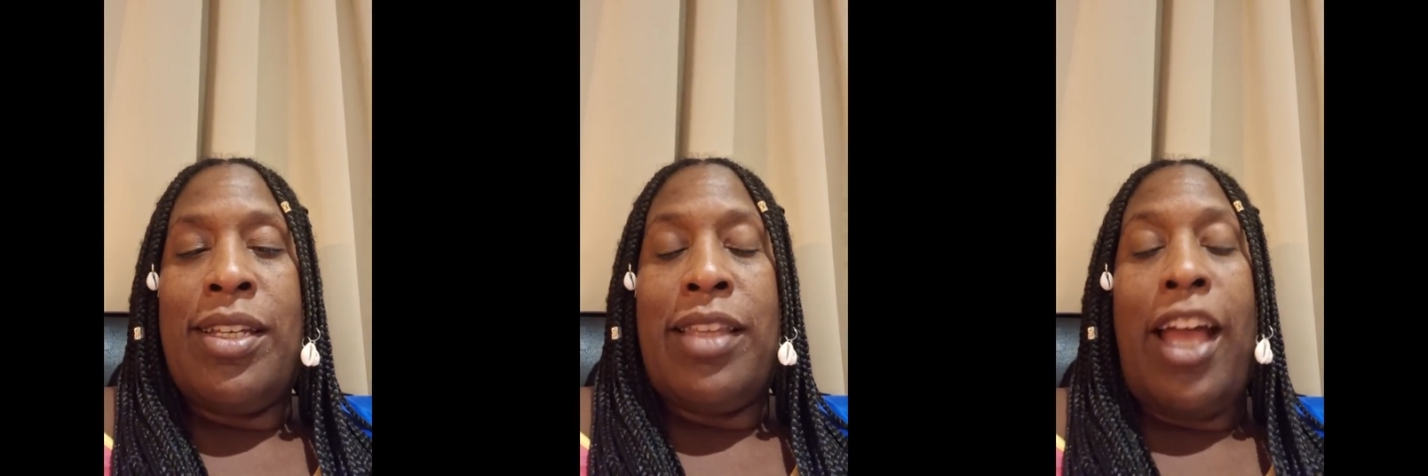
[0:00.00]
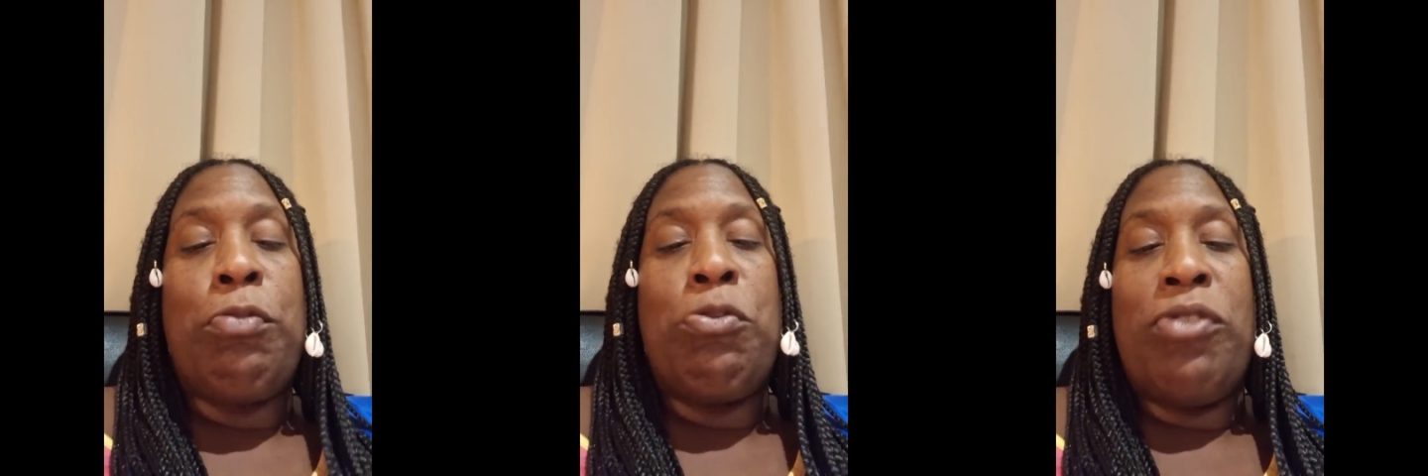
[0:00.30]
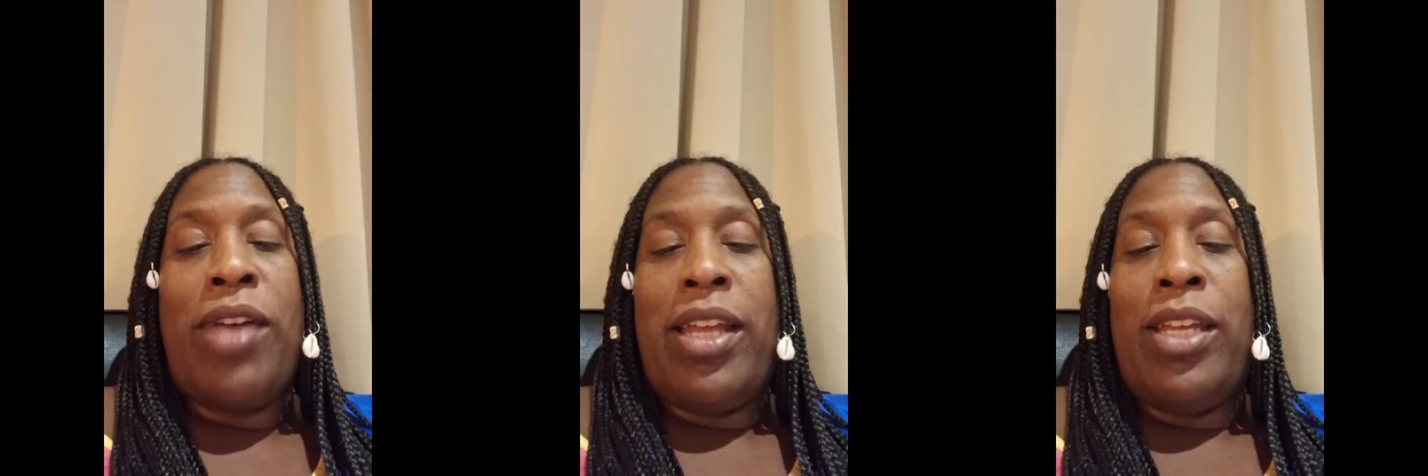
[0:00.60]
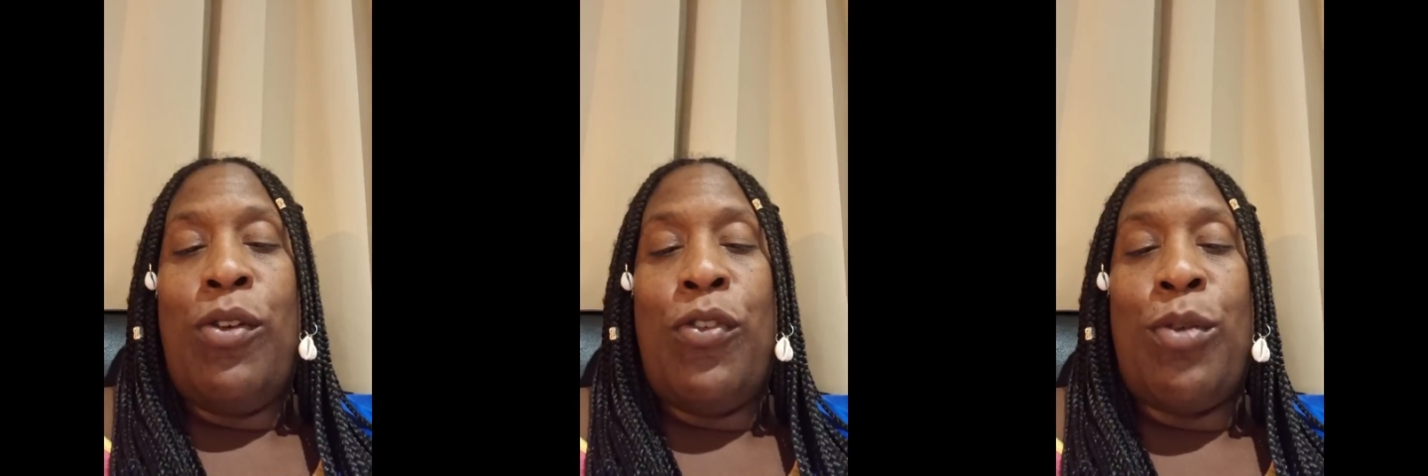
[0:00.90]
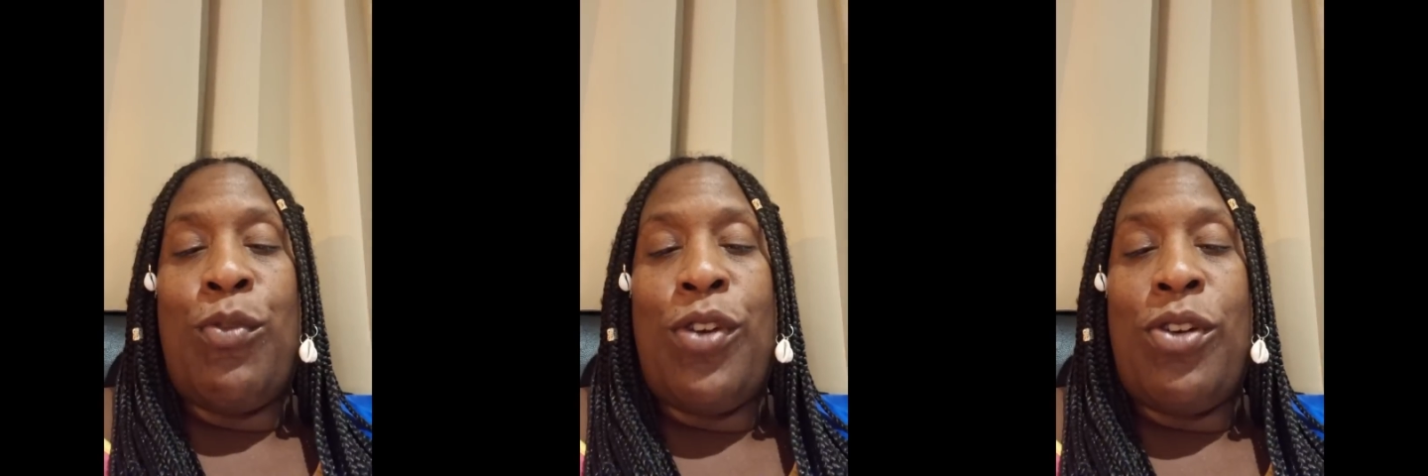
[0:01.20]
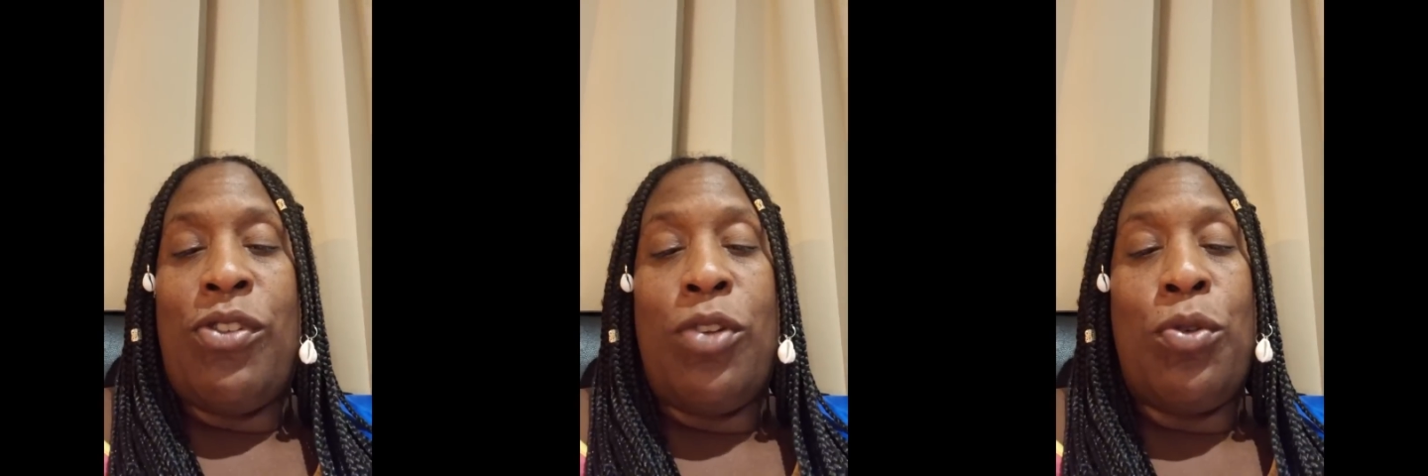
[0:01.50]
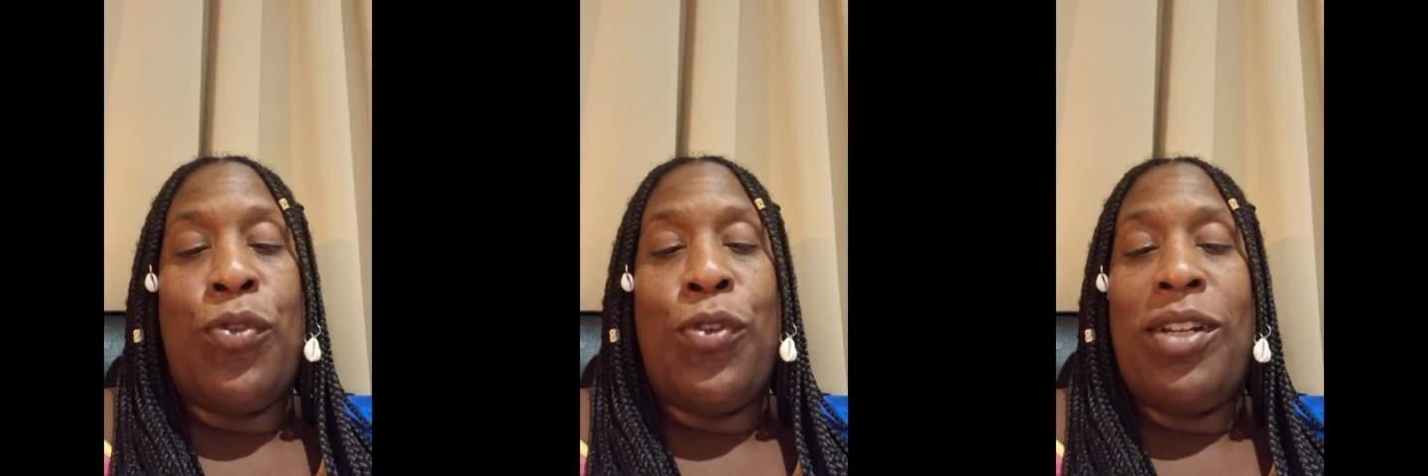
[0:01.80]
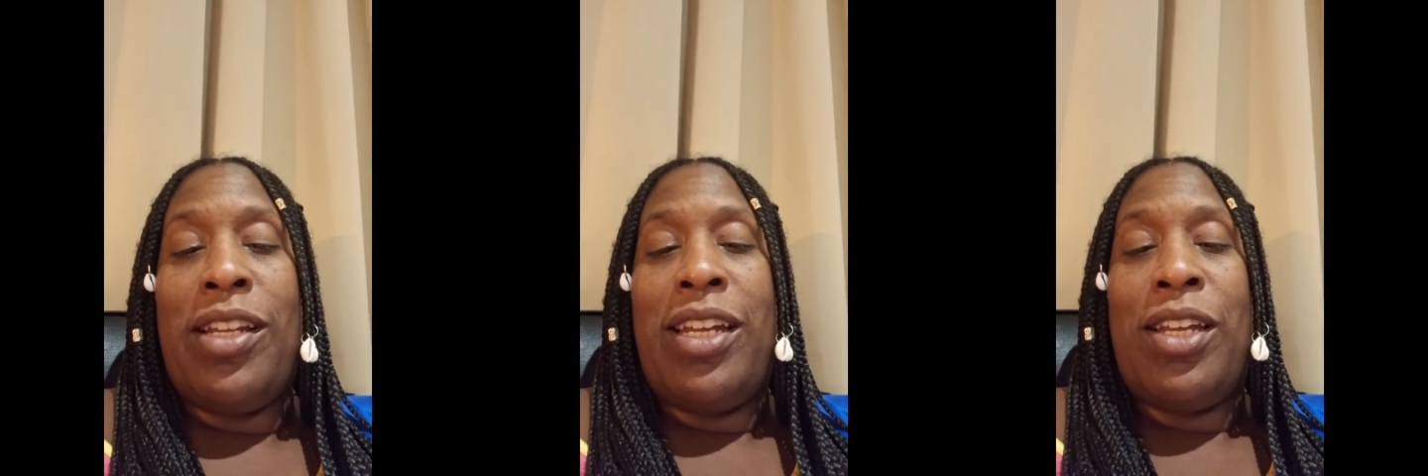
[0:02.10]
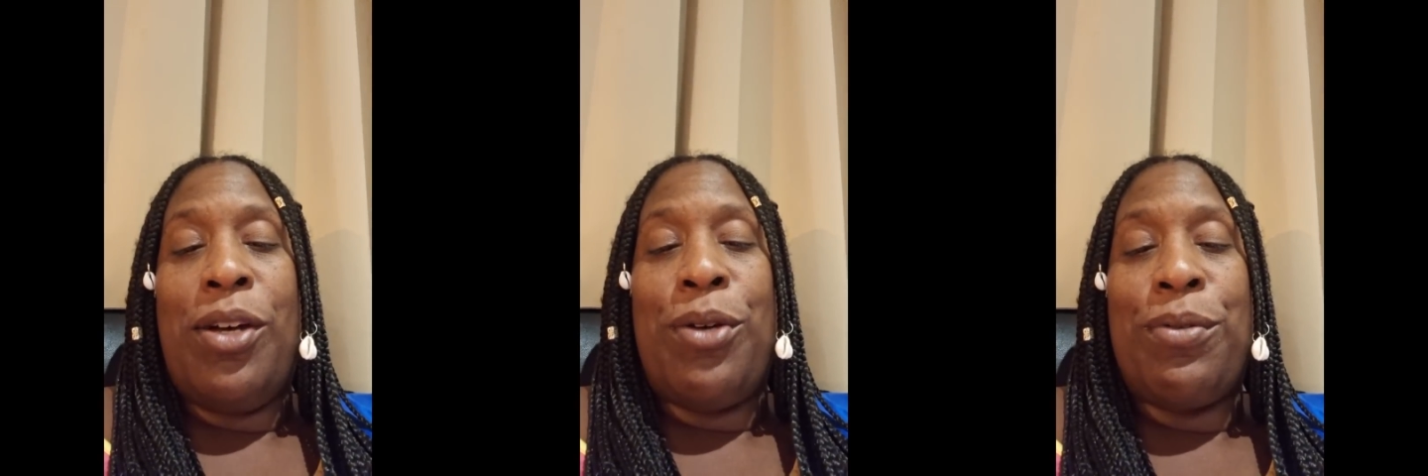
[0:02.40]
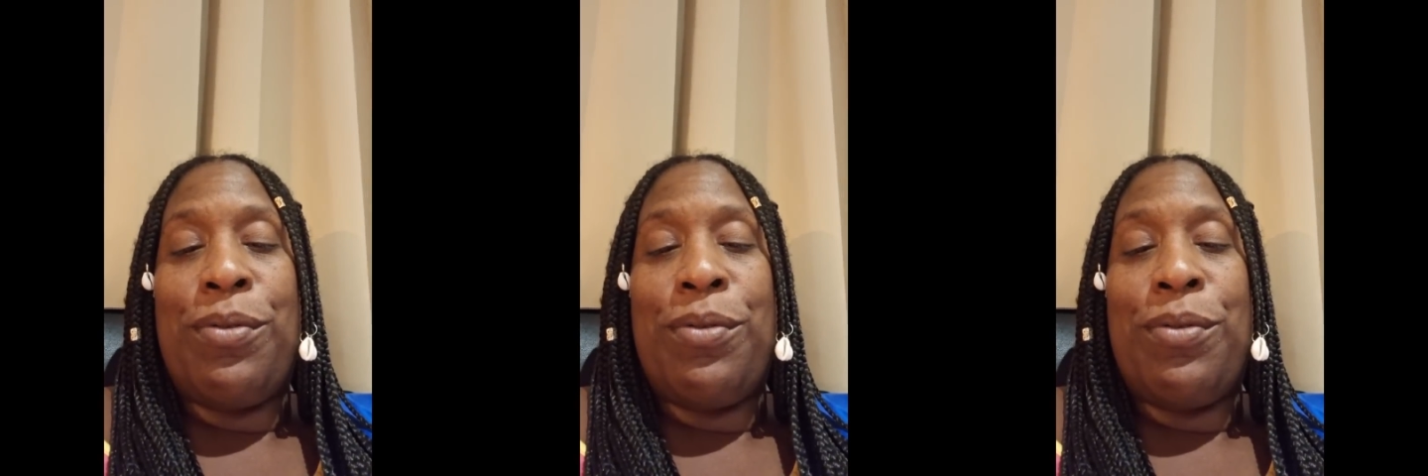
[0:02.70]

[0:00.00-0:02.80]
That's what you got to heal from first in order for you to let it go.